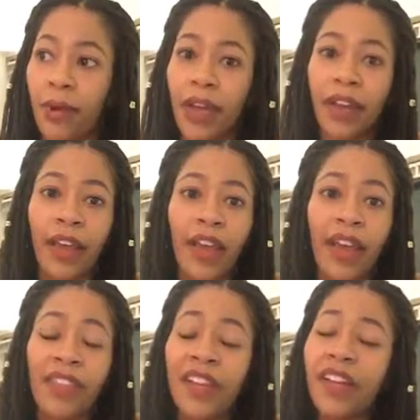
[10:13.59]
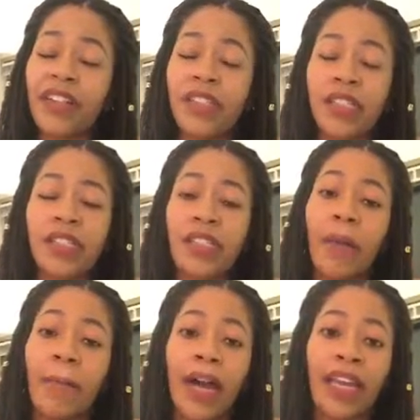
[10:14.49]
But there's
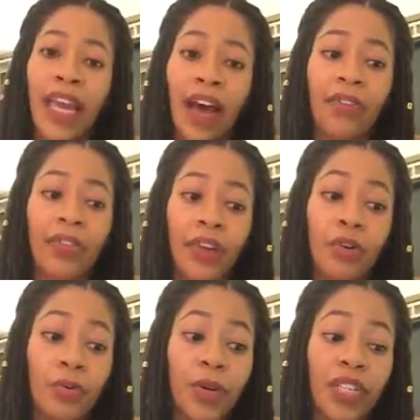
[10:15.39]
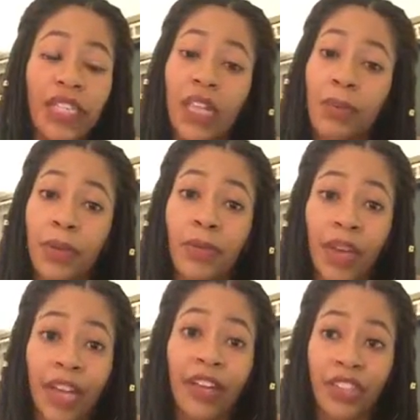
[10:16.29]
somebody out there who will accept you
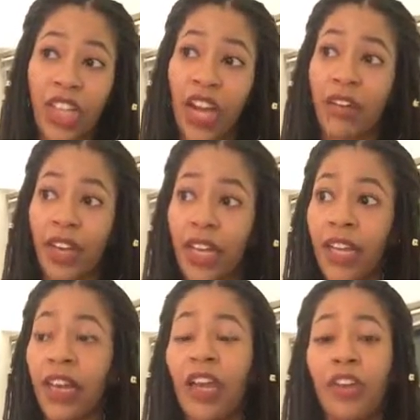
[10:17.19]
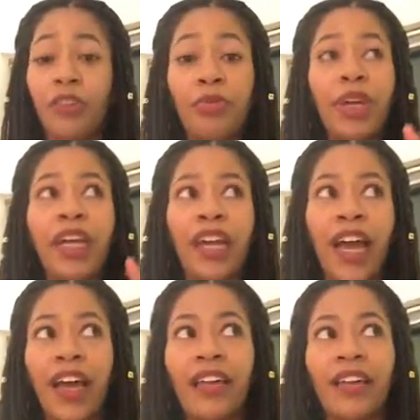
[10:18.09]
and your child, and you
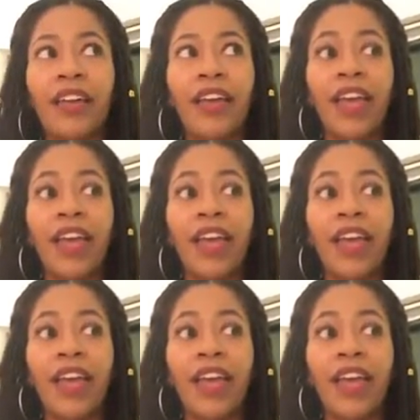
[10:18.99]
cannot,